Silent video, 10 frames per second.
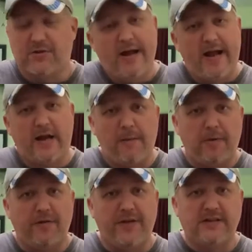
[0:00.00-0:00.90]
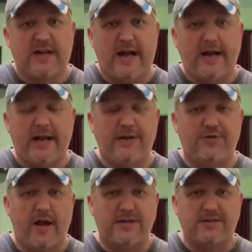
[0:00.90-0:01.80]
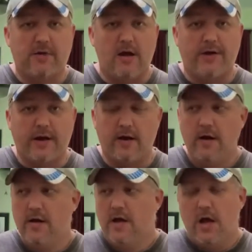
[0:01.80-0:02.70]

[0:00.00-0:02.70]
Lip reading: So I got a couple of things I got to get addressed around here,